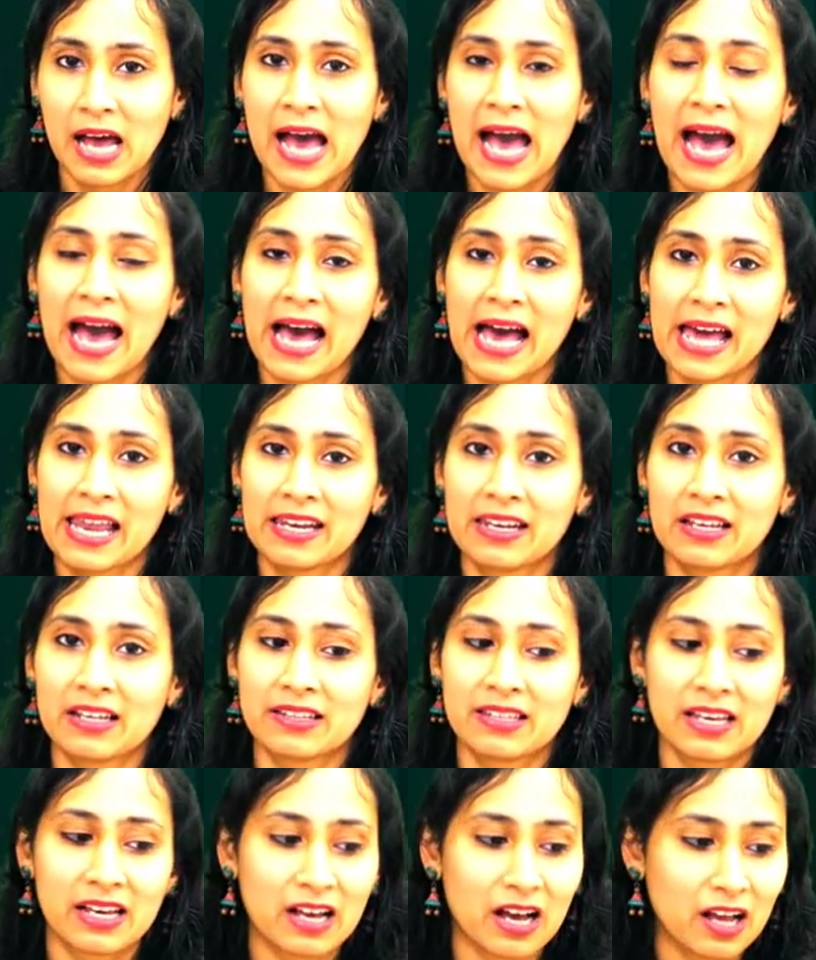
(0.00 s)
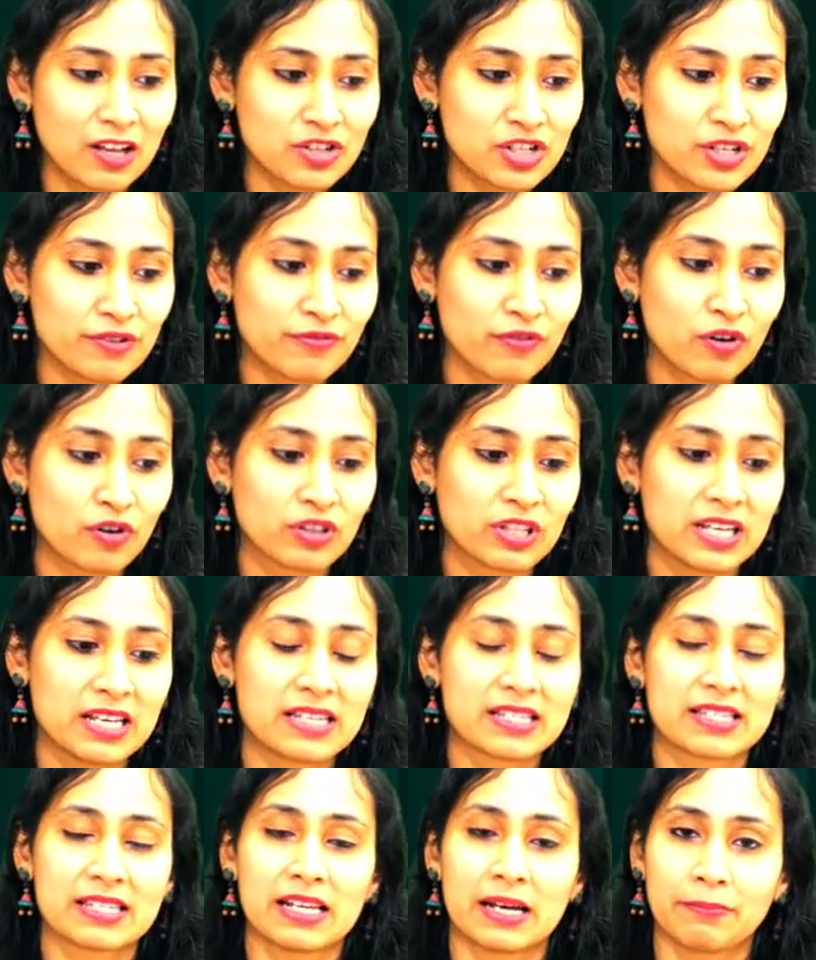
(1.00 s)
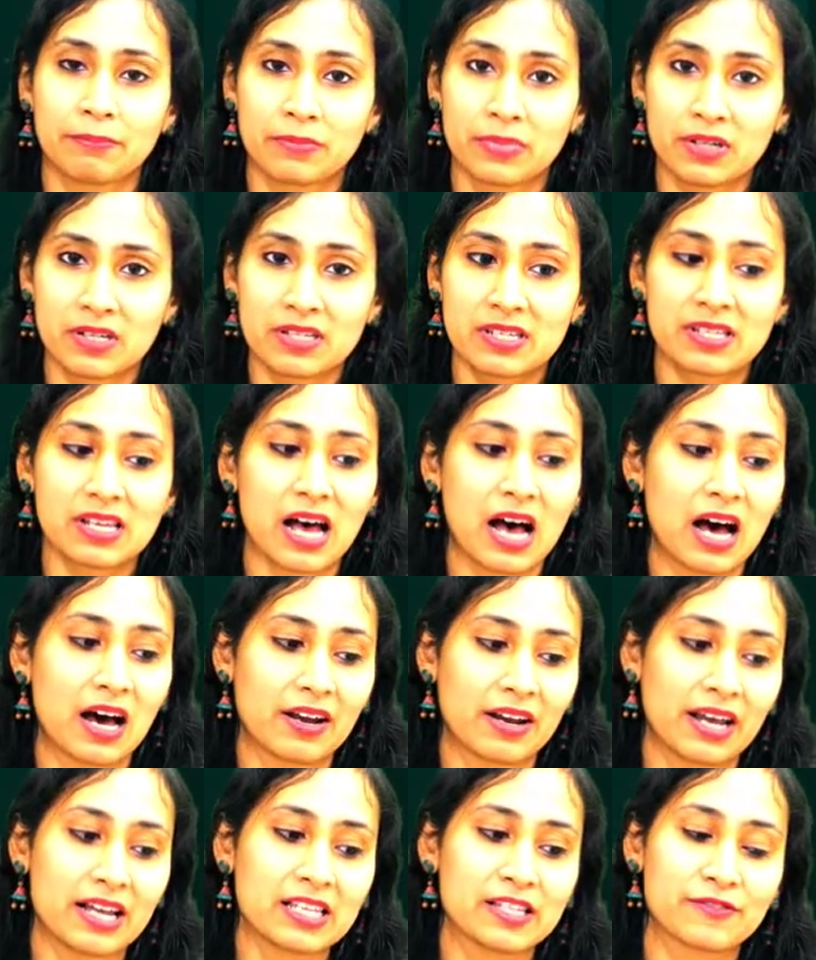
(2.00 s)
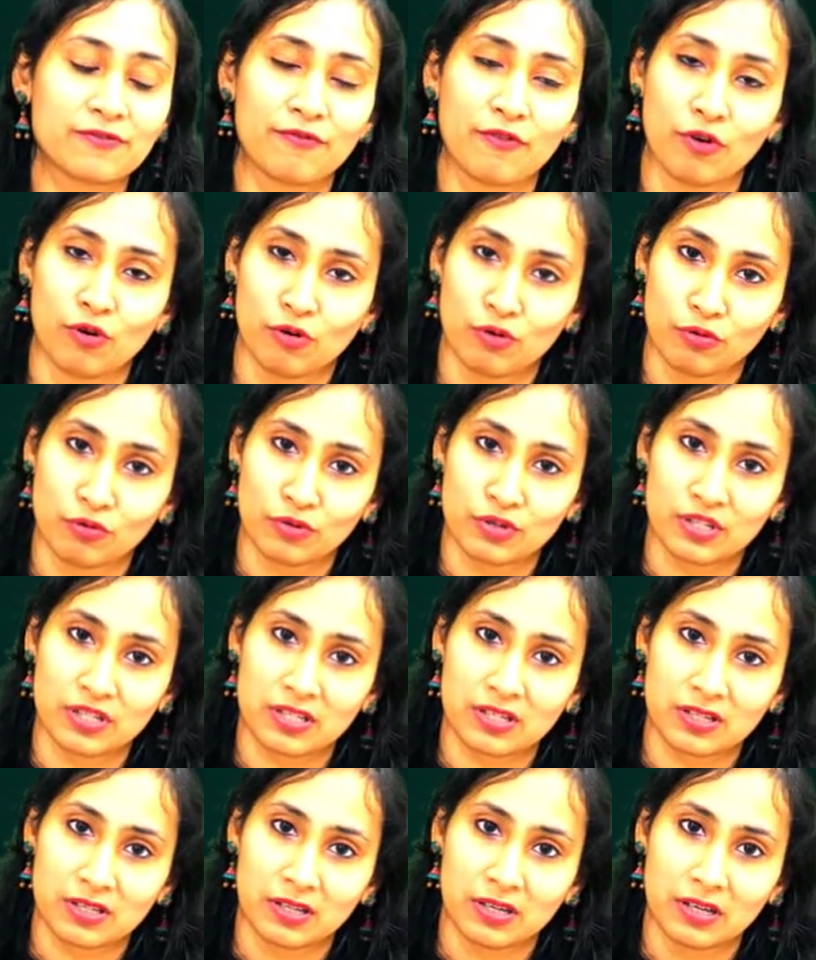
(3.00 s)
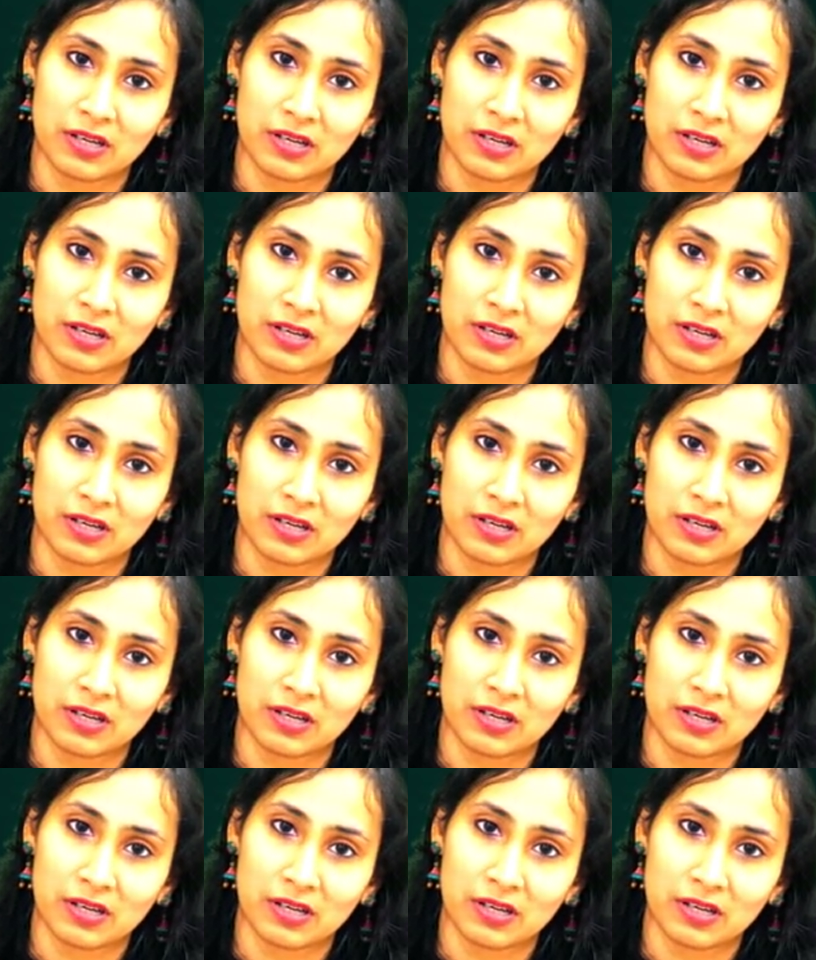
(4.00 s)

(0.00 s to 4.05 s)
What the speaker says: And the kanji for these numbers are as follows.